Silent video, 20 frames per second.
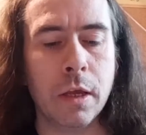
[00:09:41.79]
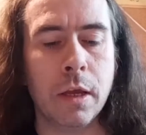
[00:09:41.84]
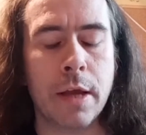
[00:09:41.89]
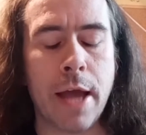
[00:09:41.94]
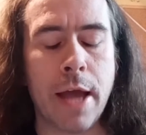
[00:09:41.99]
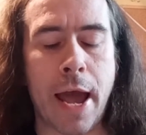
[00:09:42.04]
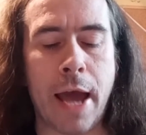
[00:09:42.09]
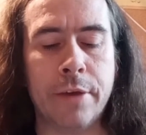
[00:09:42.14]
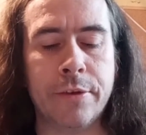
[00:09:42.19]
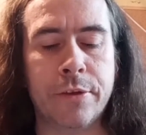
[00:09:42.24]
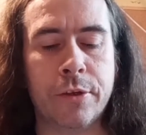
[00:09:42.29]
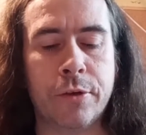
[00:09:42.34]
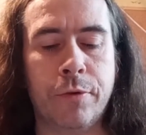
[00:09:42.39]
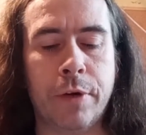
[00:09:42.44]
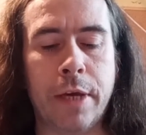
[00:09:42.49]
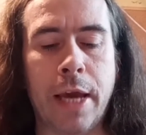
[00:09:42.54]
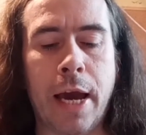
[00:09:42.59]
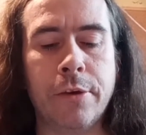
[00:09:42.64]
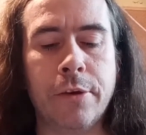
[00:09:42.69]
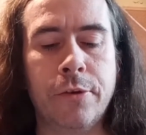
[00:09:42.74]
as
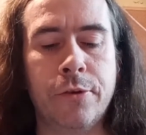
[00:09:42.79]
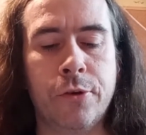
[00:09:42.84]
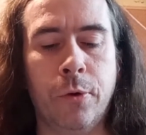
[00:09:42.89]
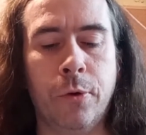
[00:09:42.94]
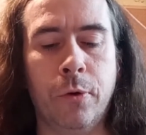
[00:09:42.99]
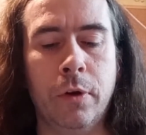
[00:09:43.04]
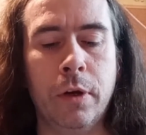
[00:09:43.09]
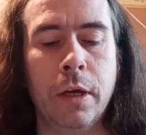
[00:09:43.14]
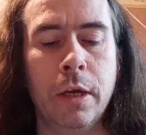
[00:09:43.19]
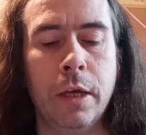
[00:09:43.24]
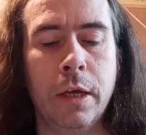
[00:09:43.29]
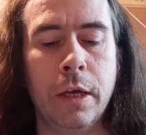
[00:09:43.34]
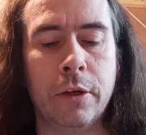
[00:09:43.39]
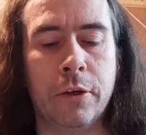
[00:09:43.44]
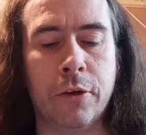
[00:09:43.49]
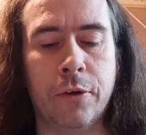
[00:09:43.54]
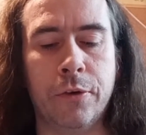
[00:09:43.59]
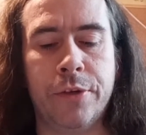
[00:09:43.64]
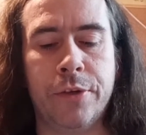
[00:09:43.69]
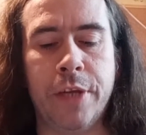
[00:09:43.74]
creation
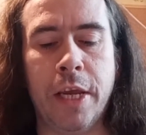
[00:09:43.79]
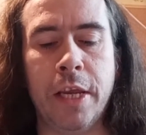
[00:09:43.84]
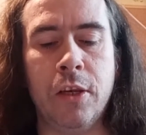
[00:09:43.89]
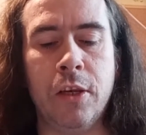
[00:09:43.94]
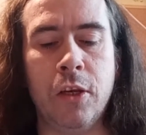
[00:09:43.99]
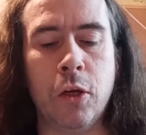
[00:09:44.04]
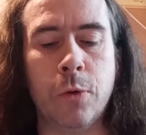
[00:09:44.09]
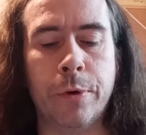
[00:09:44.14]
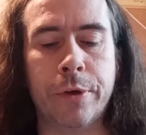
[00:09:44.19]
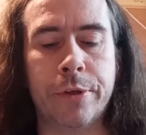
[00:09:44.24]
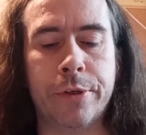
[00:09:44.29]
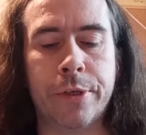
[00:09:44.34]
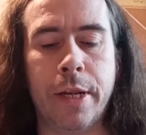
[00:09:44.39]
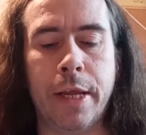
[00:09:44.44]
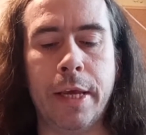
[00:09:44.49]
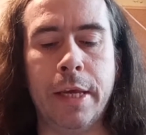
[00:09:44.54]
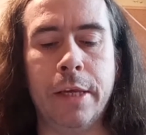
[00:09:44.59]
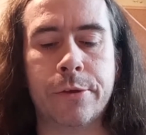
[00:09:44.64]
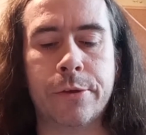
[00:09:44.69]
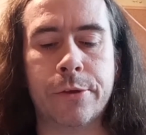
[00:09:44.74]

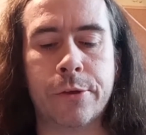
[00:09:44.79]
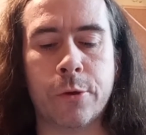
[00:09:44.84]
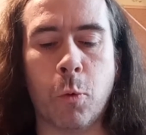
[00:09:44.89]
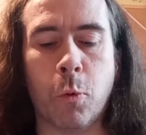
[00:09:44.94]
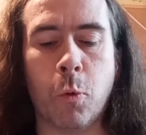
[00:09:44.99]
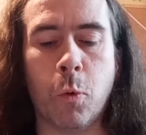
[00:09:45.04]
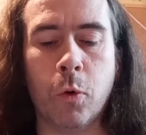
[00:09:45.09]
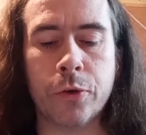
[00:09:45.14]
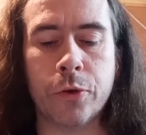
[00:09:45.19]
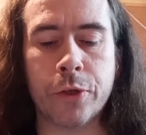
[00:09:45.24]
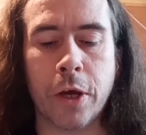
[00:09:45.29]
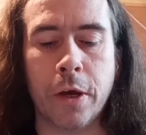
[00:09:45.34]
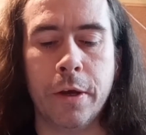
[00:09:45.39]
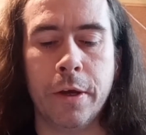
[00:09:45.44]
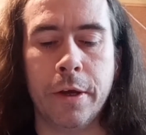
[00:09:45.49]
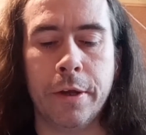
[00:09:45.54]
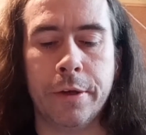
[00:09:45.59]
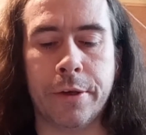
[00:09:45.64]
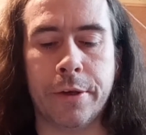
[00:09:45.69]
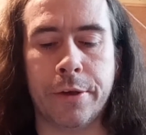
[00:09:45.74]
continuously sought
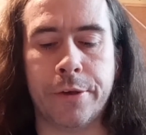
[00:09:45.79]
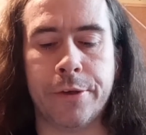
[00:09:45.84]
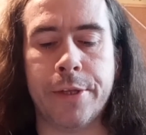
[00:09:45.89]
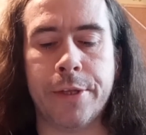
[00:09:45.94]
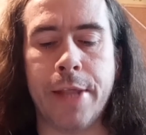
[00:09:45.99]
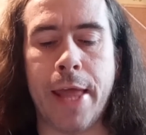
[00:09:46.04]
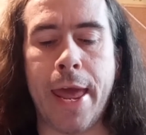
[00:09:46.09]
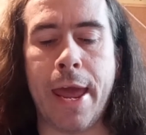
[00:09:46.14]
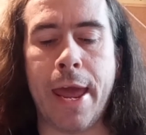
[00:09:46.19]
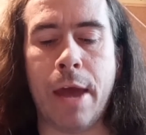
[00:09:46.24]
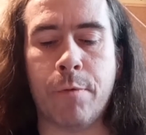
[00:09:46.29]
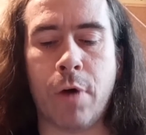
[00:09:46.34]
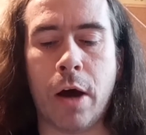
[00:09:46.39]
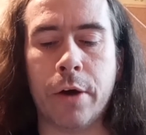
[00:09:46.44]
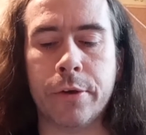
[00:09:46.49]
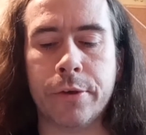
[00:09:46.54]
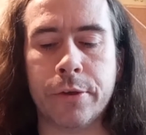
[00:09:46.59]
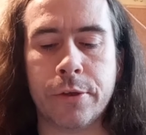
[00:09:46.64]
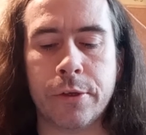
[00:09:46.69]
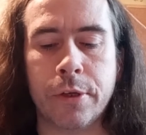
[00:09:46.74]
to snare
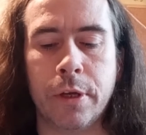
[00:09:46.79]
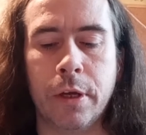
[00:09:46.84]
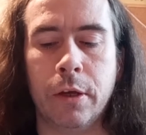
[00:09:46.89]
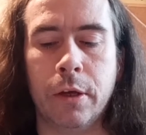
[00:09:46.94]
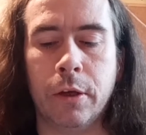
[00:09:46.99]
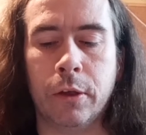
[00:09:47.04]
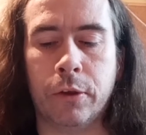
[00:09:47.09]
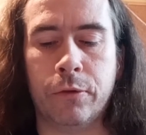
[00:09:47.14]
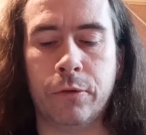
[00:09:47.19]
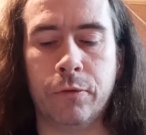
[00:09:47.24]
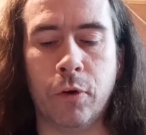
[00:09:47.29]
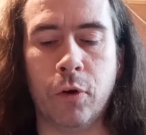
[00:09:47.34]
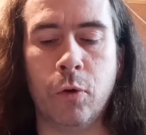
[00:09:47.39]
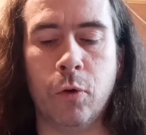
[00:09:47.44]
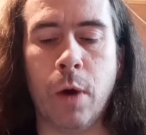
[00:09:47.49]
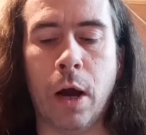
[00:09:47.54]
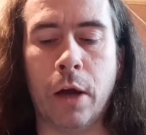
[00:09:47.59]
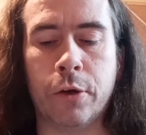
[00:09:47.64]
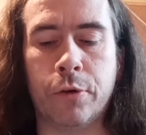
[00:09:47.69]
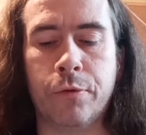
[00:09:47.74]
us through
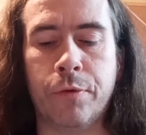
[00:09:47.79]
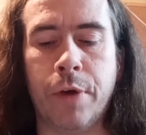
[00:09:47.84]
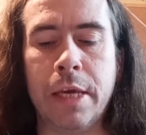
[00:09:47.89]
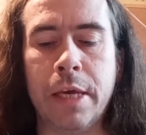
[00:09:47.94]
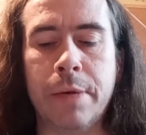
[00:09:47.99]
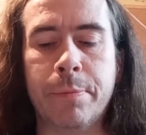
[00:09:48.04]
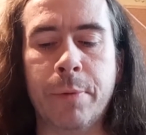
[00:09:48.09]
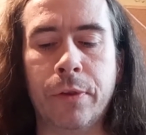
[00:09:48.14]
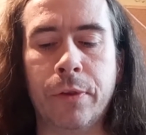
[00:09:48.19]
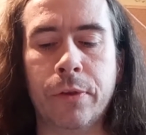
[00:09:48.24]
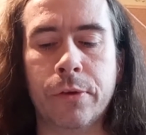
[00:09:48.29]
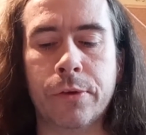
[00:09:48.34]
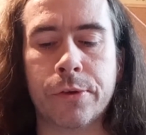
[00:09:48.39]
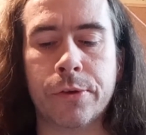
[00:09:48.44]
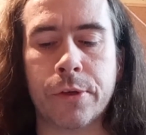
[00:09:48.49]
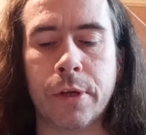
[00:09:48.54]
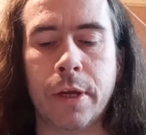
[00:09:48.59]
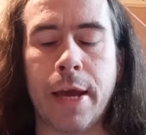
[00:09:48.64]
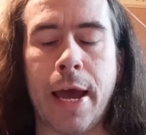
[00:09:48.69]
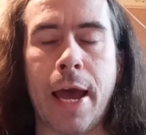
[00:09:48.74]

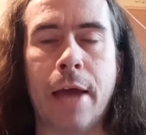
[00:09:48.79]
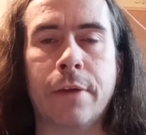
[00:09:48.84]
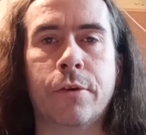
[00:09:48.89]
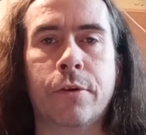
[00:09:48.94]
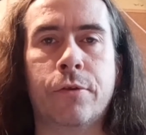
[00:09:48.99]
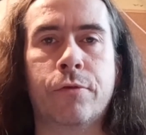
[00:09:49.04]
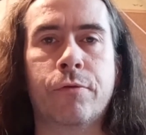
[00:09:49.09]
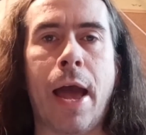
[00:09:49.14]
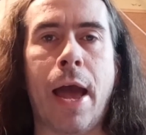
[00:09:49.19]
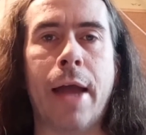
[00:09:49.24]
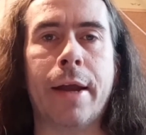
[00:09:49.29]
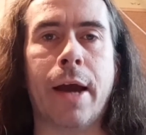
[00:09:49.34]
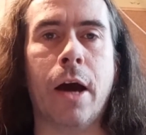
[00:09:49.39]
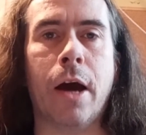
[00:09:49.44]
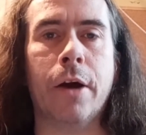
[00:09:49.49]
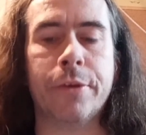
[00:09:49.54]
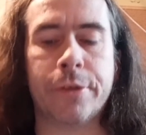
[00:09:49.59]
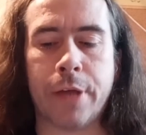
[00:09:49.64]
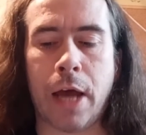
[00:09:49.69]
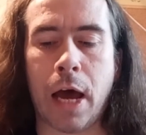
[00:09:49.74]
agreements and drag
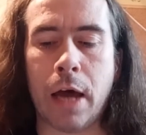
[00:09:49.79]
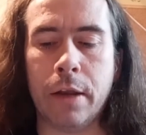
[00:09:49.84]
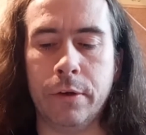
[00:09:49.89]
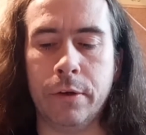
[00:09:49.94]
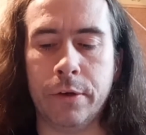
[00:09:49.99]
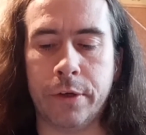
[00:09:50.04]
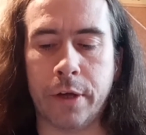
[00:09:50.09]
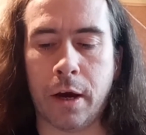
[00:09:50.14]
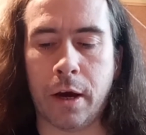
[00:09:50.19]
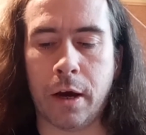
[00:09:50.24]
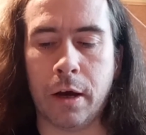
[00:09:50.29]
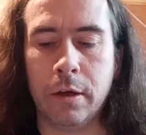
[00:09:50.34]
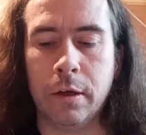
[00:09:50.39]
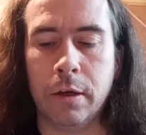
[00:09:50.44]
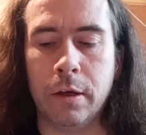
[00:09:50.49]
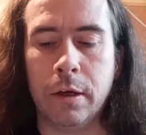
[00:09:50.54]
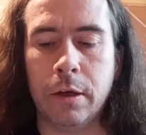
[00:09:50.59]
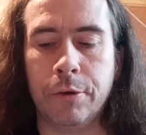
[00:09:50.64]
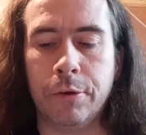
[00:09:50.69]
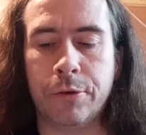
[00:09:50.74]
us under,
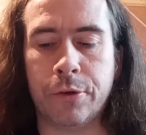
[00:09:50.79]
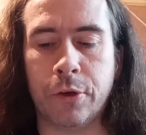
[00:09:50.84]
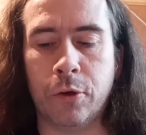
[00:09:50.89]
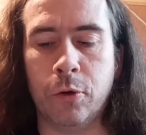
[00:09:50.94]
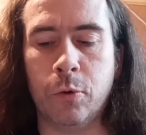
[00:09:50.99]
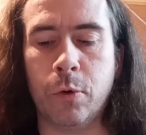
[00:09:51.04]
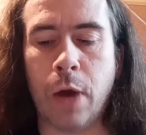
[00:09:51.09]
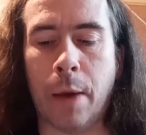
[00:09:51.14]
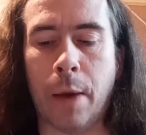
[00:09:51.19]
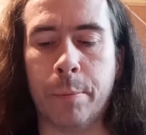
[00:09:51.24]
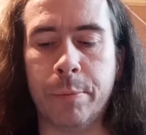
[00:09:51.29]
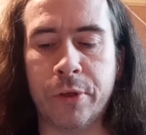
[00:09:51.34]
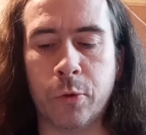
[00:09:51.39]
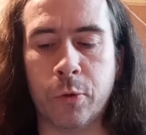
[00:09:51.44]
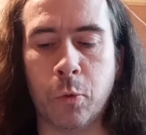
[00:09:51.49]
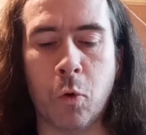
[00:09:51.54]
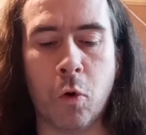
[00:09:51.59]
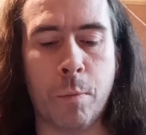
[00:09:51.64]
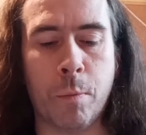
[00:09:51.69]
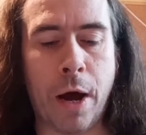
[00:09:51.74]
to
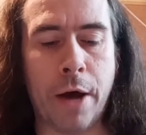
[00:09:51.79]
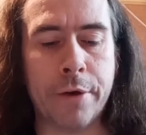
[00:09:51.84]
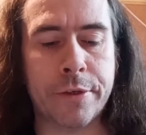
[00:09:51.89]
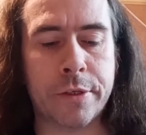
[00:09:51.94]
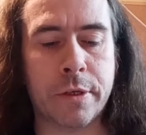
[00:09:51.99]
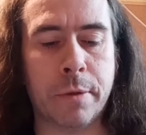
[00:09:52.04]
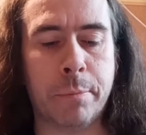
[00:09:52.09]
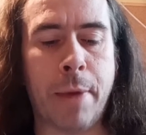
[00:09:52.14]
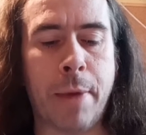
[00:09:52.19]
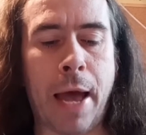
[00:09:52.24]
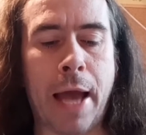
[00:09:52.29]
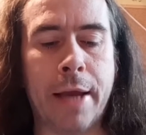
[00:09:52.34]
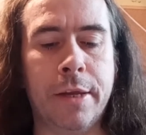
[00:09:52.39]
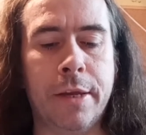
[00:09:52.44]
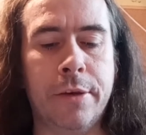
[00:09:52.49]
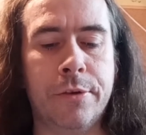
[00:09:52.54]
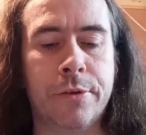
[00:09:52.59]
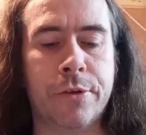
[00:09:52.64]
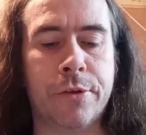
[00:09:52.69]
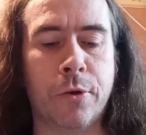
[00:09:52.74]
absorb us back
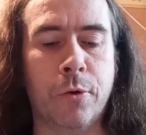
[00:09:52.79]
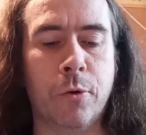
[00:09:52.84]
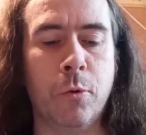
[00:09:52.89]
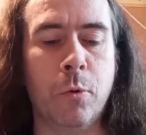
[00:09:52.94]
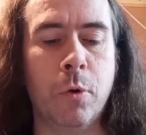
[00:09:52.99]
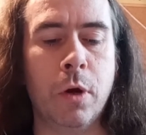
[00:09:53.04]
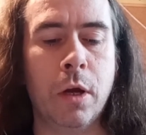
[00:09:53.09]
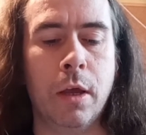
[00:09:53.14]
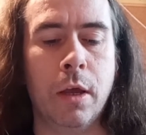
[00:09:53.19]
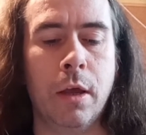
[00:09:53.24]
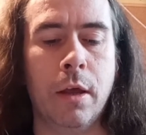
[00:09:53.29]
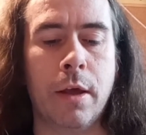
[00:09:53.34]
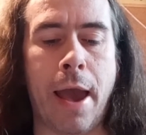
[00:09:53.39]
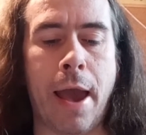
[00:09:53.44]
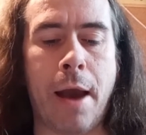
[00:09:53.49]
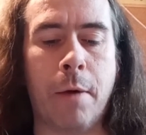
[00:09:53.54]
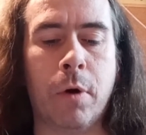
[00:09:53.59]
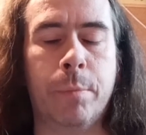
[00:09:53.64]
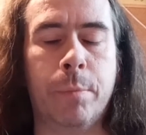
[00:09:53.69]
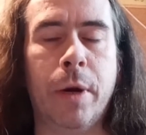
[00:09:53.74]
into
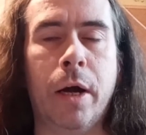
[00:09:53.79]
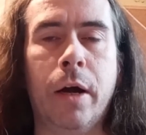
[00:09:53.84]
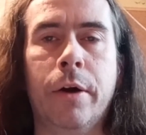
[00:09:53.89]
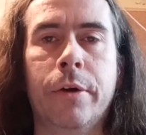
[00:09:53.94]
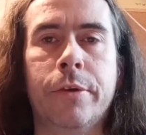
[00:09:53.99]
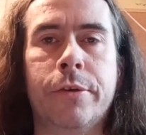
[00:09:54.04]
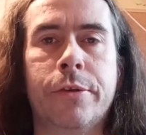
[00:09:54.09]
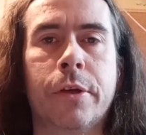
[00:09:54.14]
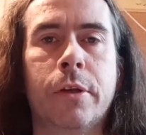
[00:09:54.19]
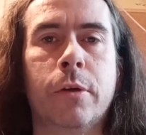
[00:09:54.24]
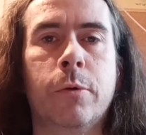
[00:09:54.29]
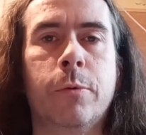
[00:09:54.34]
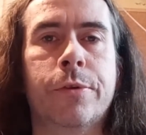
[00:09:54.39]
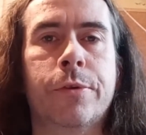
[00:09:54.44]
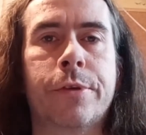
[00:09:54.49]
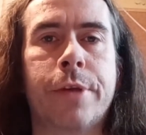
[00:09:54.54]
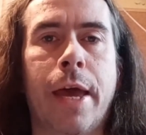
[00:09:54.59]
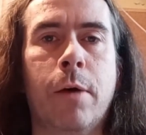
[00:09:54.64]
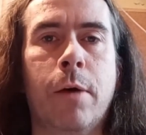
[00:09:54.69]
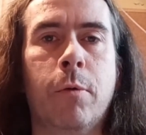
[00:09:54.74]
our personal
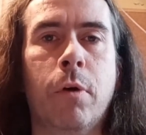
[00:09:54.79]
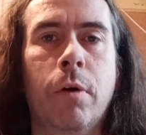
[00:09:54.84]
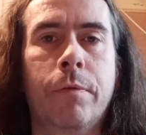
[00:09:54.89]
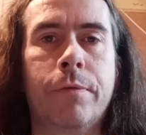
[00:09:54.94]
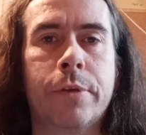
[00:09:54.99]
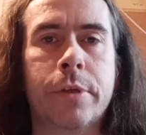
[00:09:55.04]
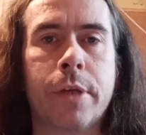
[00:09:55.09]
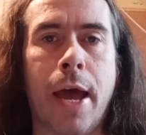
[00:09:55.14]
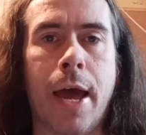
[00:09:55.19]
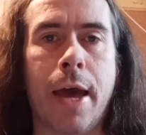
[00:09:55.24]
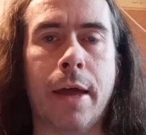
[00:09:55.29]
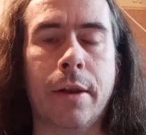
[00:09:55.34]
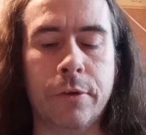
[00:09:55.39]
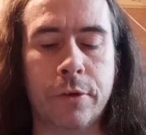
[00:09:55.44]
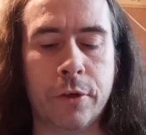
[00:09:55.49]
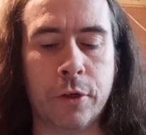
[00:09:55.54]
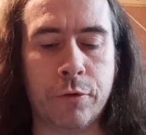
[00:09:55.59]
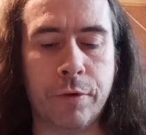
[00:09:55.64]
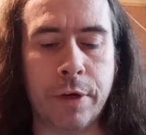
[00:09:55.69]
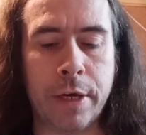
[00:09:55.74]
selves
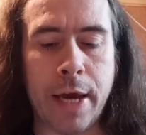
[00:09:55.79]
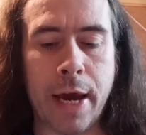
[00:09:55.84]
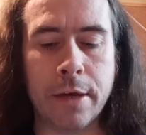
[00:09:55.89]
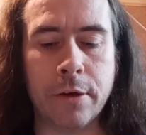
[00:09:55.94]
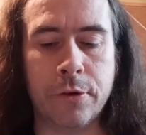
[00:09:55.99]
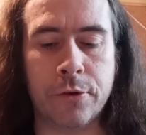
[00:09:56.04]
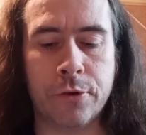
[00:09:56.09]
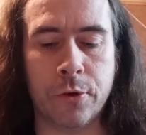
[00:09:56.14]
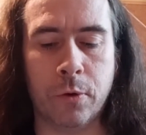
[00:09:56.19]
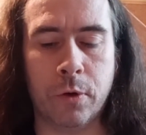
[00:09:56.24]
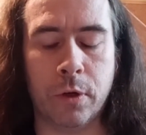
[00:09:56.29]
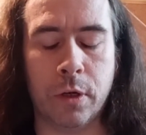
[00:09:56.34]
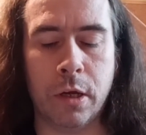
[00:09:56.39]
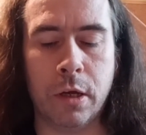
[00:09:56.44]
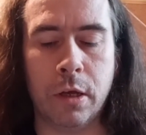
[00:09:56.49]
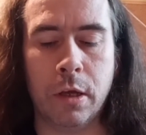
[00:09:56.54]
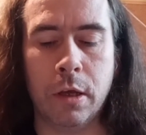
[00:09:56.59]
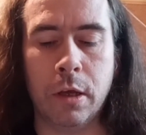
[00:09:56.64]
and creation,